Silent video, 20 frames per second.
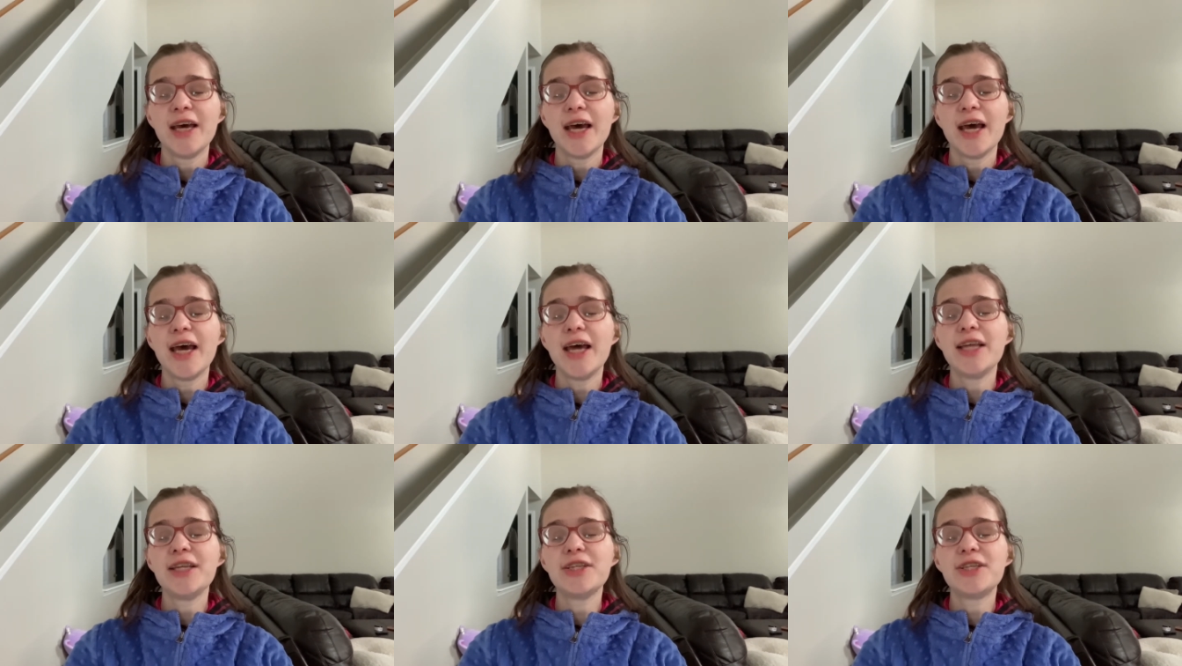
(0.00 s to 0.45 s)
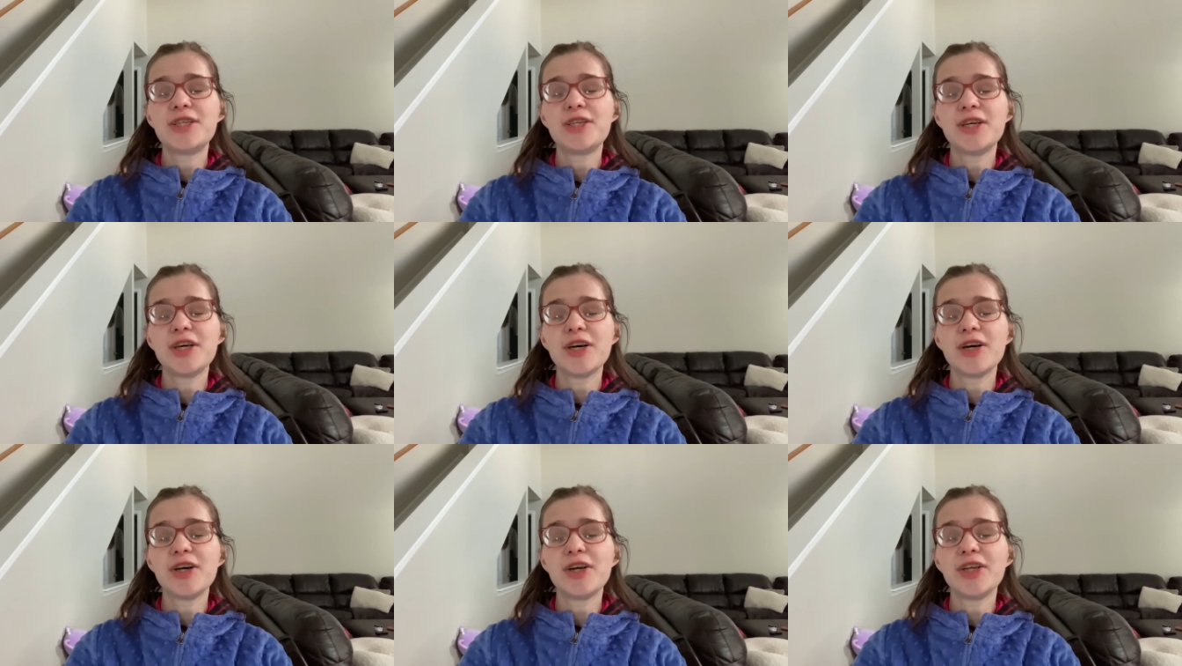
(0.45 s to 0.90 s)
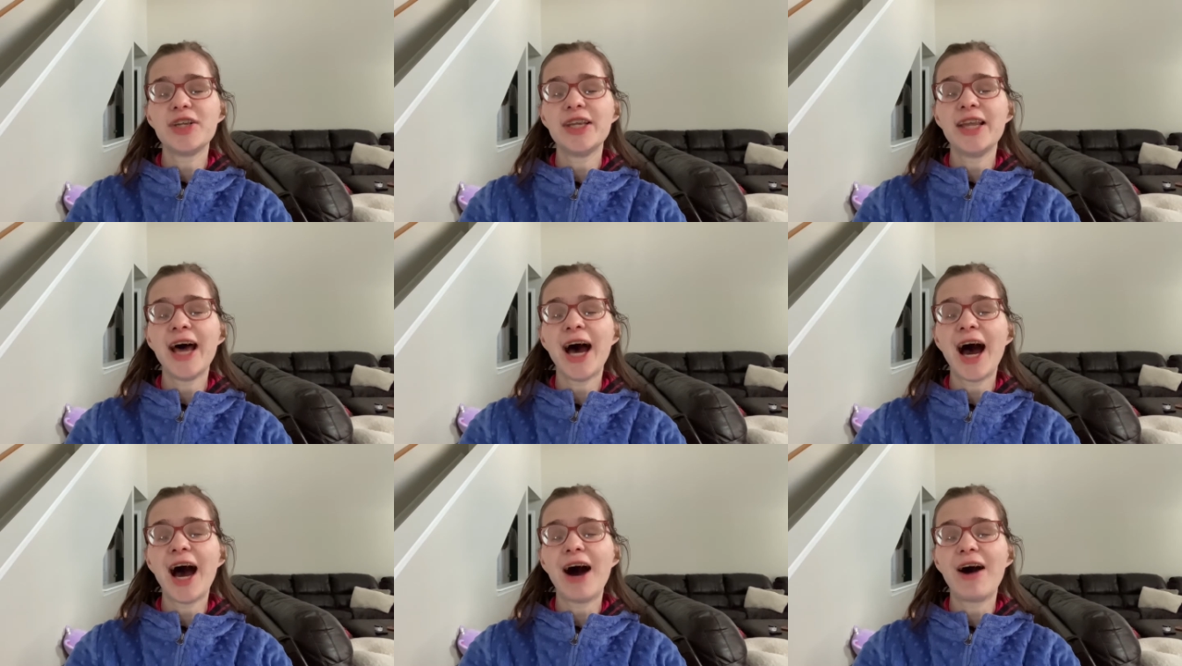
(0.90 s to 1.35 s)
until
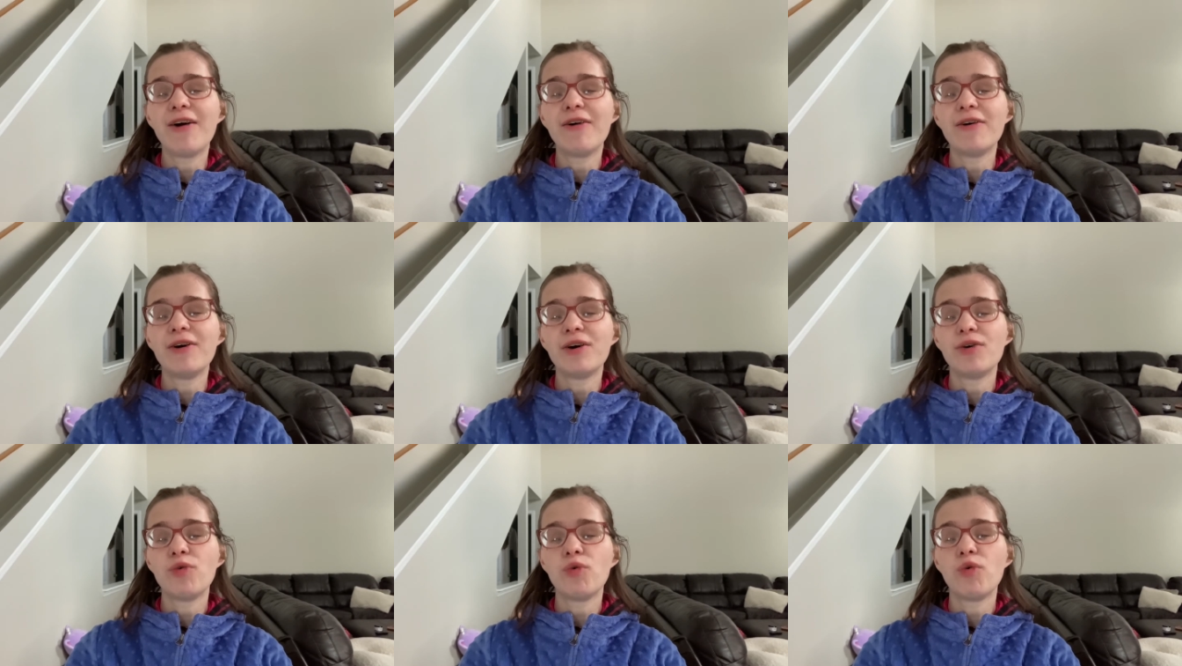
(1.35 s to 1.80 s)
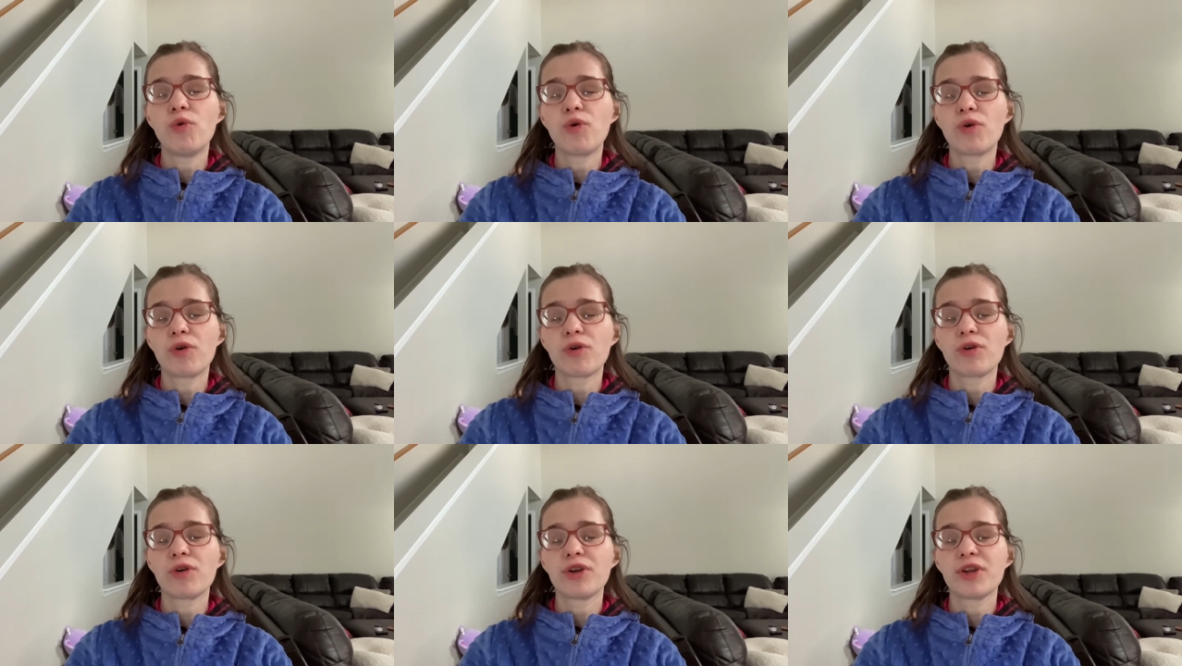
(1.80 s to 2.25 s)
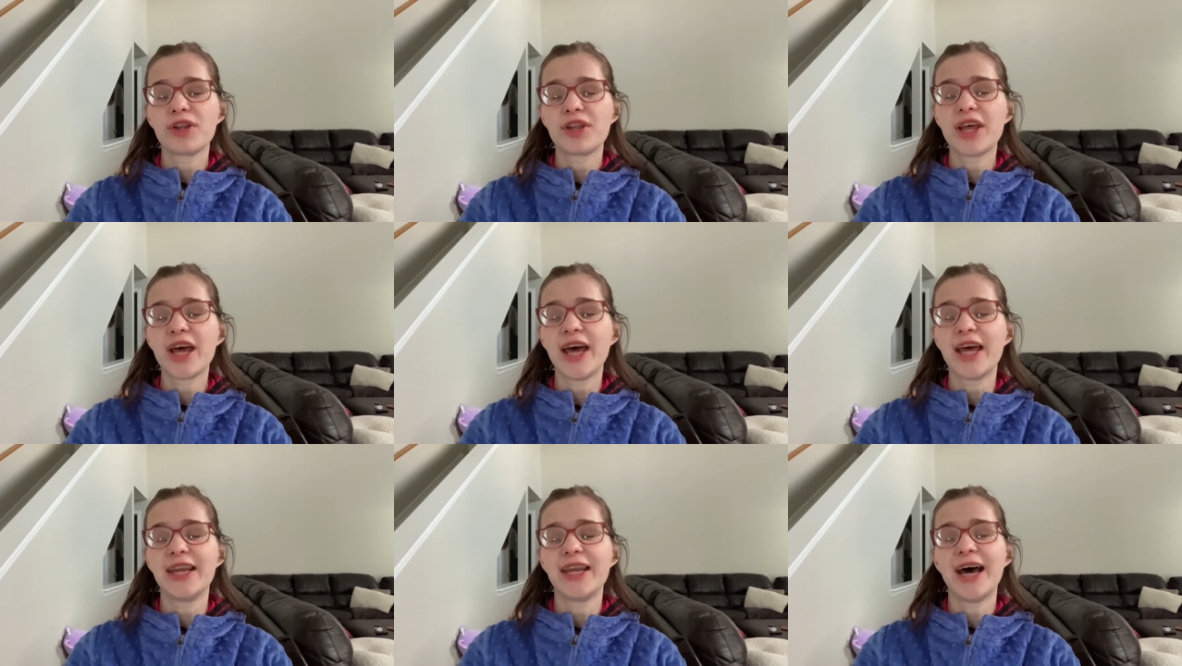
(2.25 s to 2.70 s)
now, or
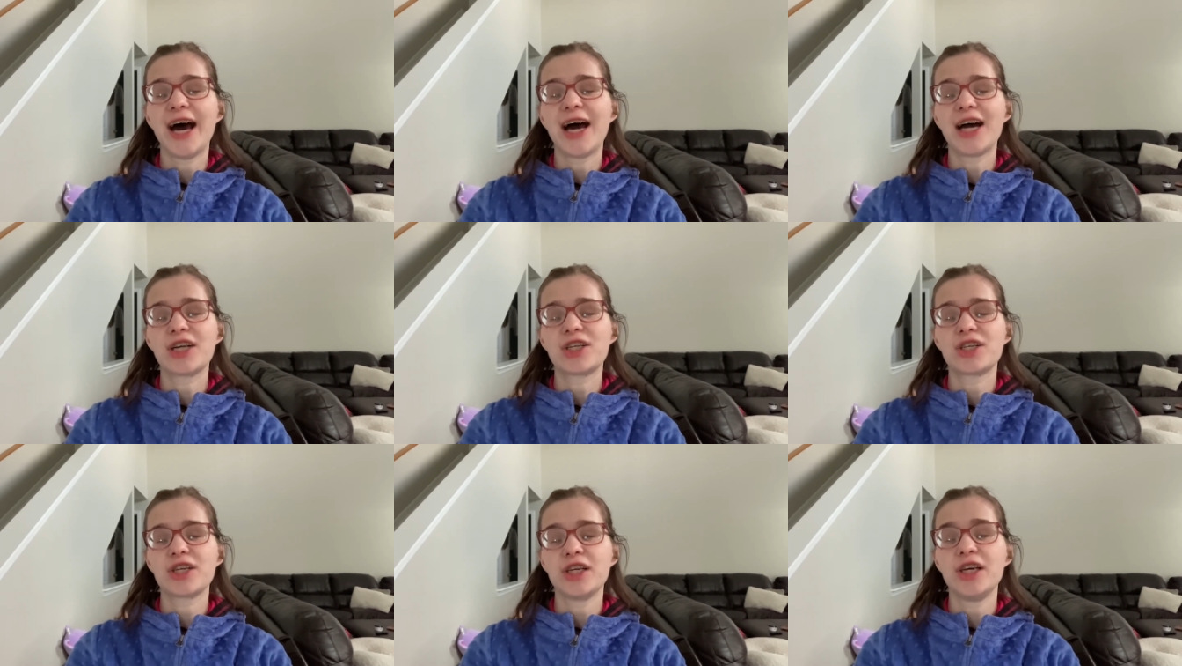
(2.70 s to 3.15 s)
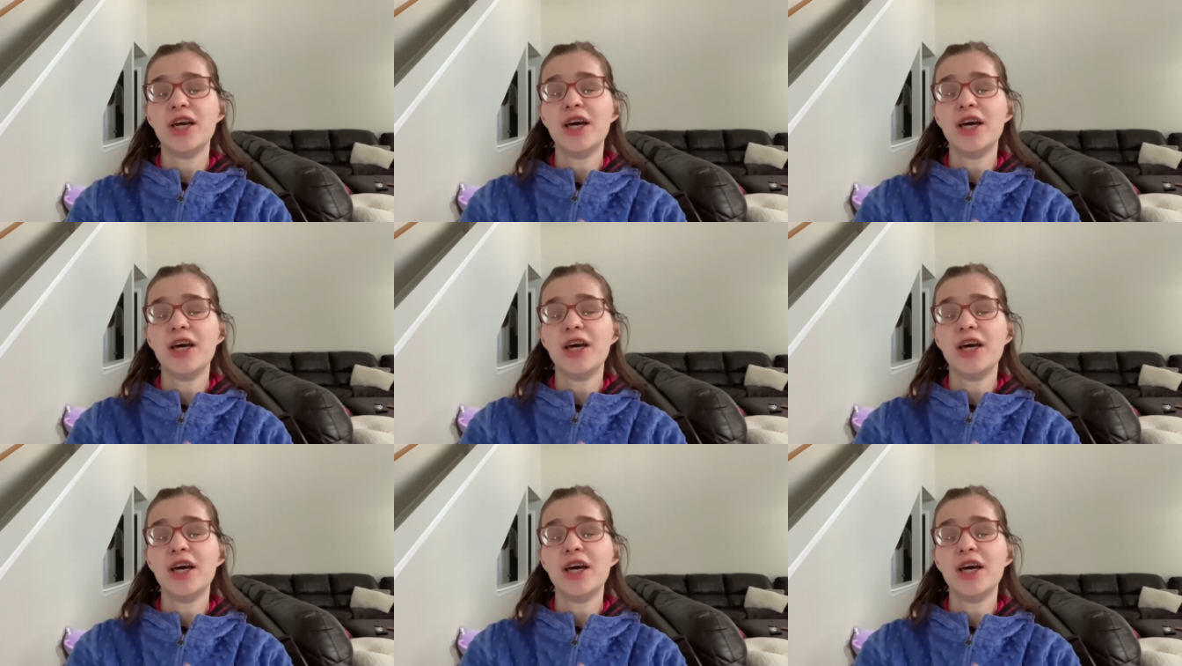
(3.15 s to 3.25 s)
then actually.